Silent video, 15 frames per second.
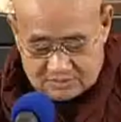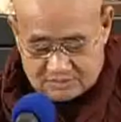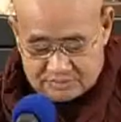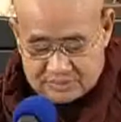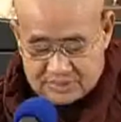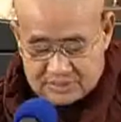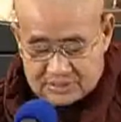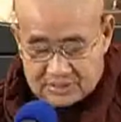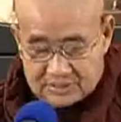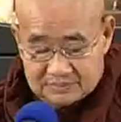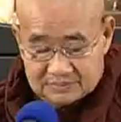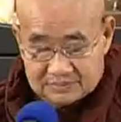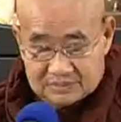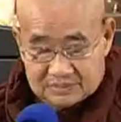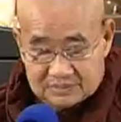
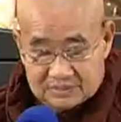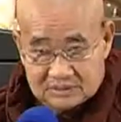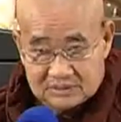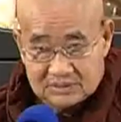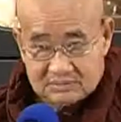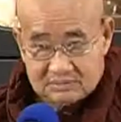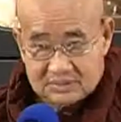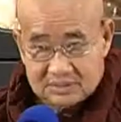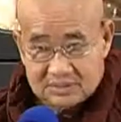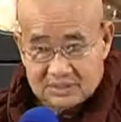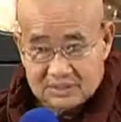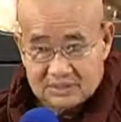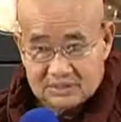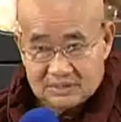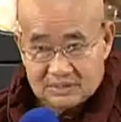becomes deeper
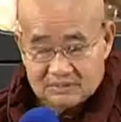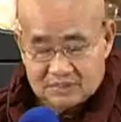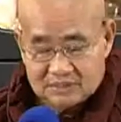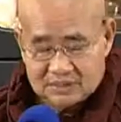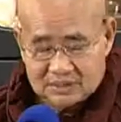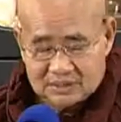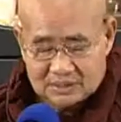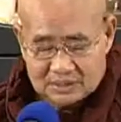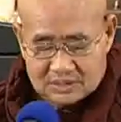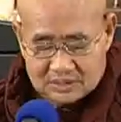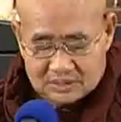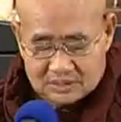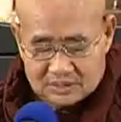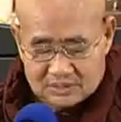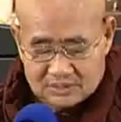and deeper,
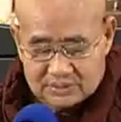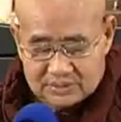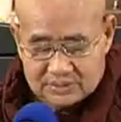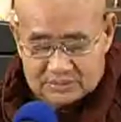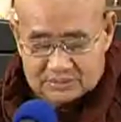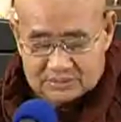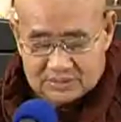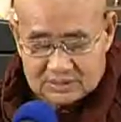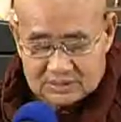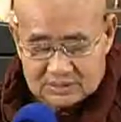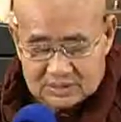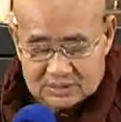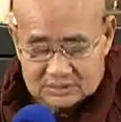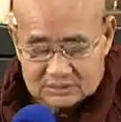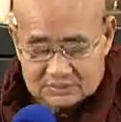you can see
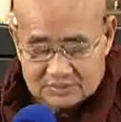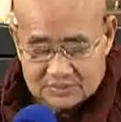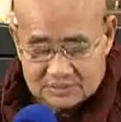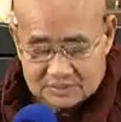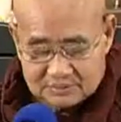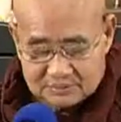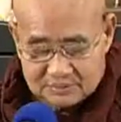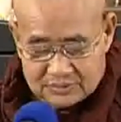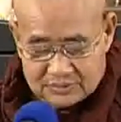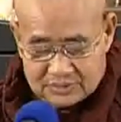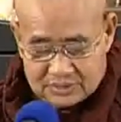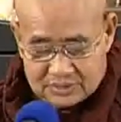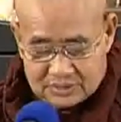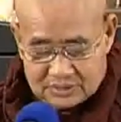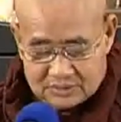transparent
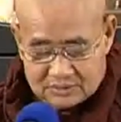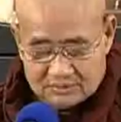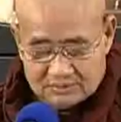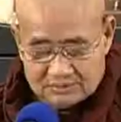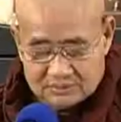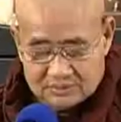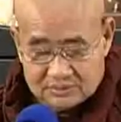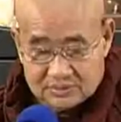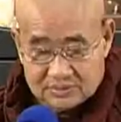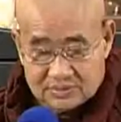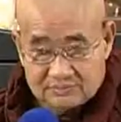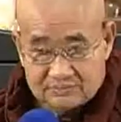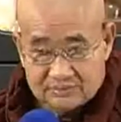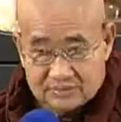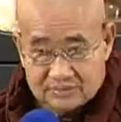body of
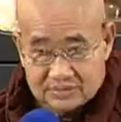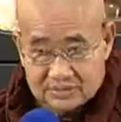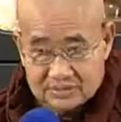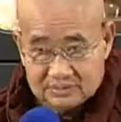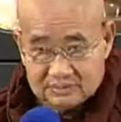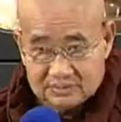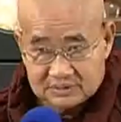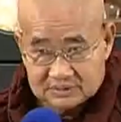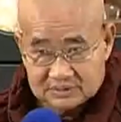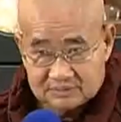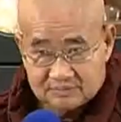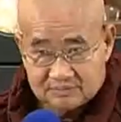your 4 elements.